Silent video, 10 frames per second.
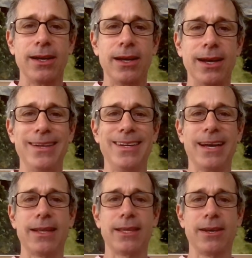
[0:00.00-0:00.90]
and you
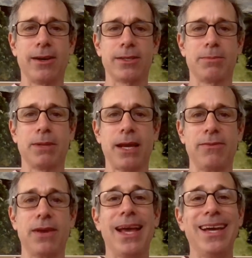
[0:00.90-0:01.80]
got the awesome
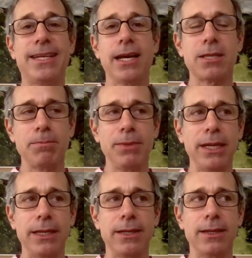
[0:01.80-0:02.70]
life. It doesn't
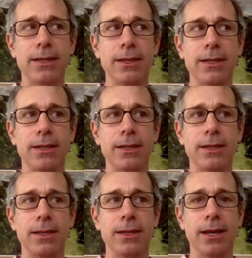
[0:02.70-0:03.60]
mean
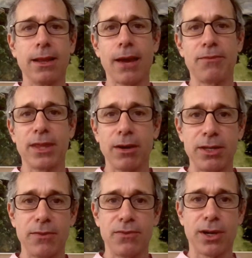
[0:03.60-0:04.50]
a life without
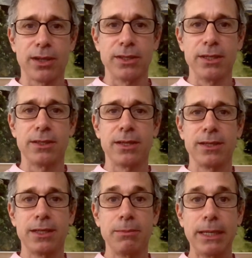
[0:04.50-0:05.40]
difficulties,
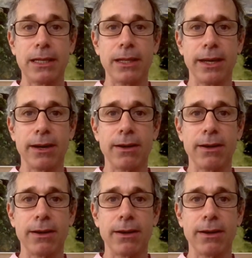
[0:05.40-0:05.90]
to be clear.